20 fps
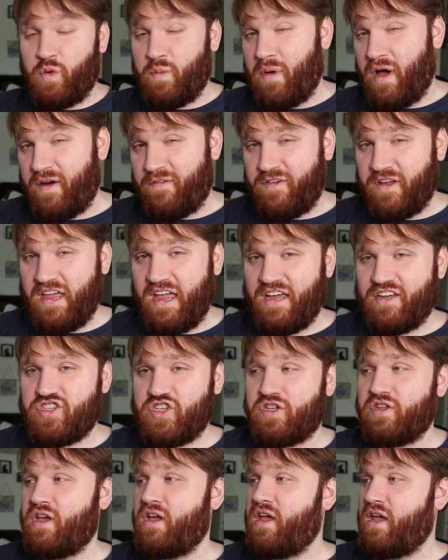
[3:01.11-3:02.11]
or
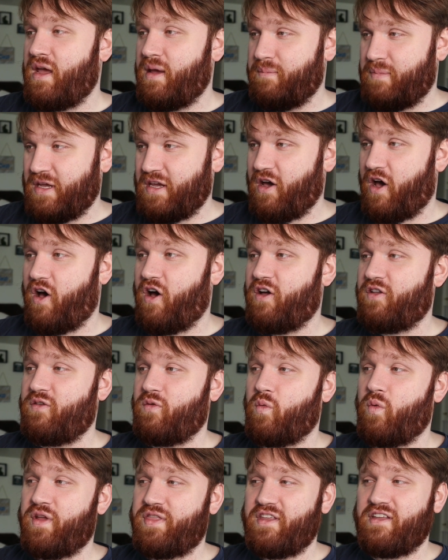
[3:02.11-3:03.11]
modification beyond
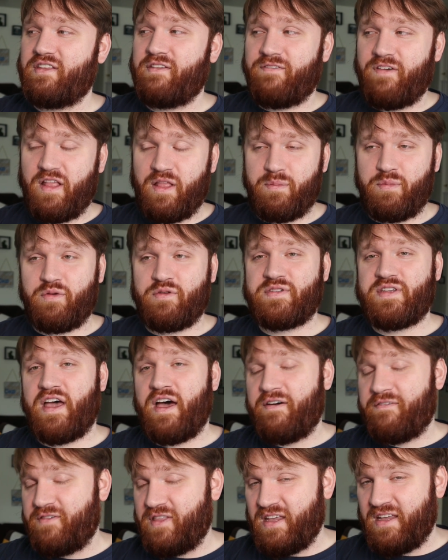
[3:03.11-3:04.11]
what the developers
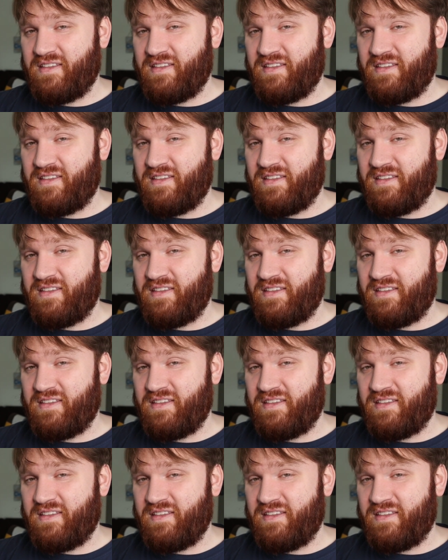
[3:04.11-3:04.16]
of